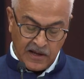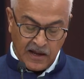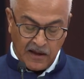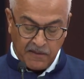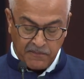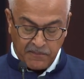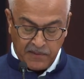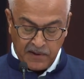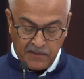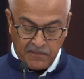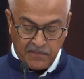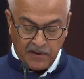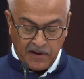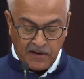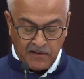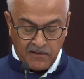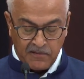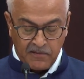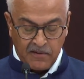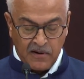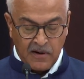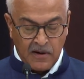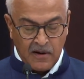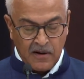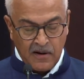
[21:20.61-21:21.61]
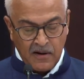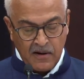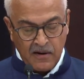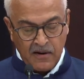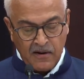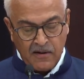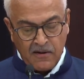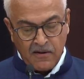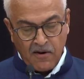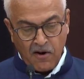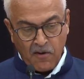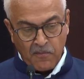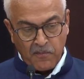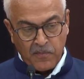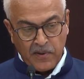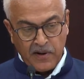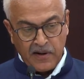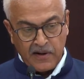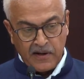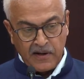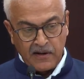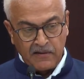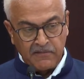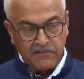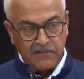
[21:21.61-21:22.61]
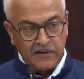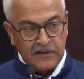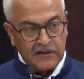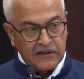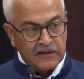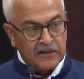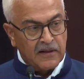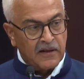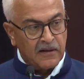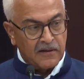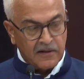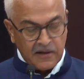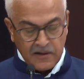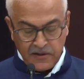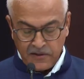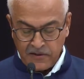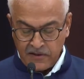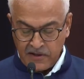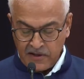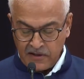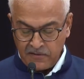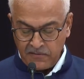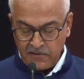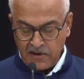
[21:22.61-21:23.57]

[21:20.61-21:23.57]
have people operating within the country.